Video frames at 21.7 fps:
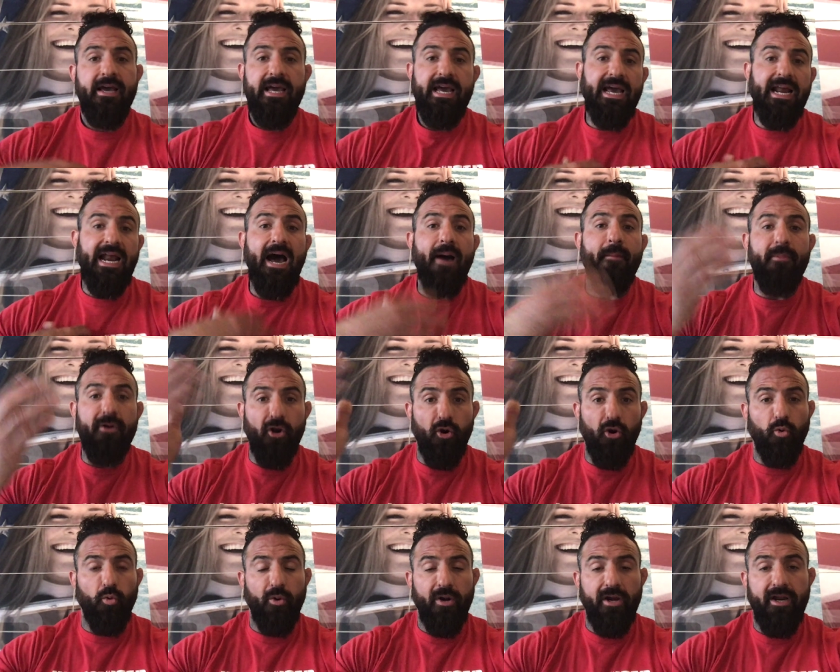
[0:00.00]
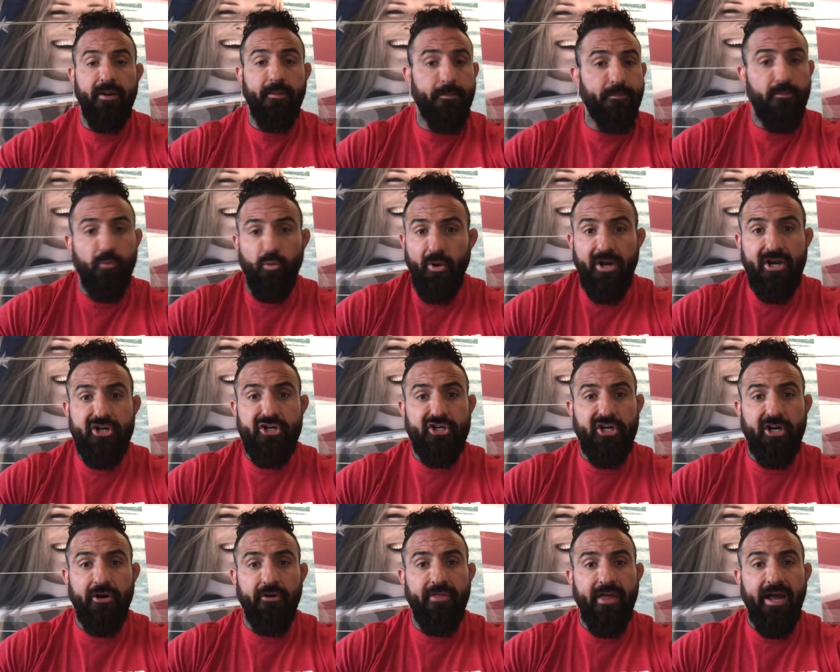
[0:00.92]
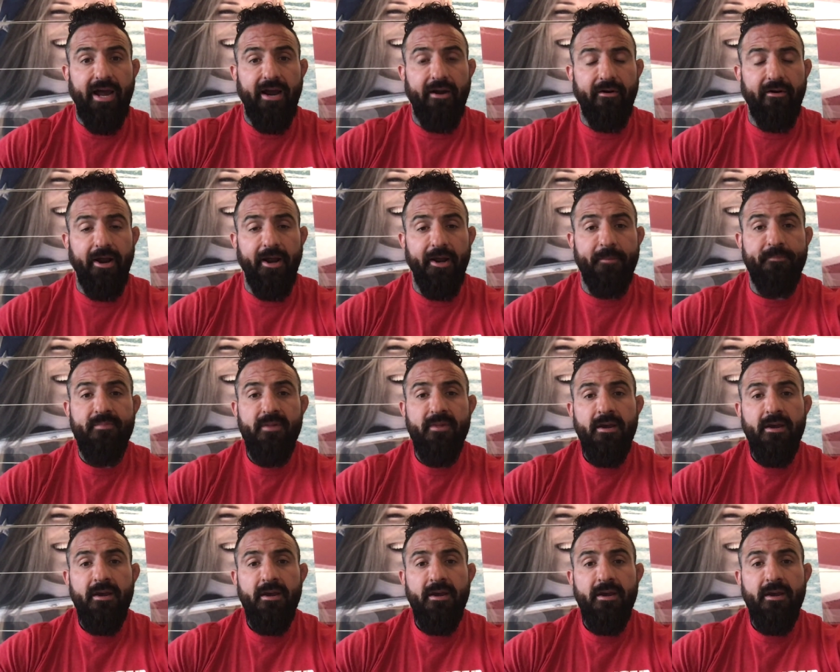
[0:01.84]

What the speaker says: and I'm going to reshare that, right?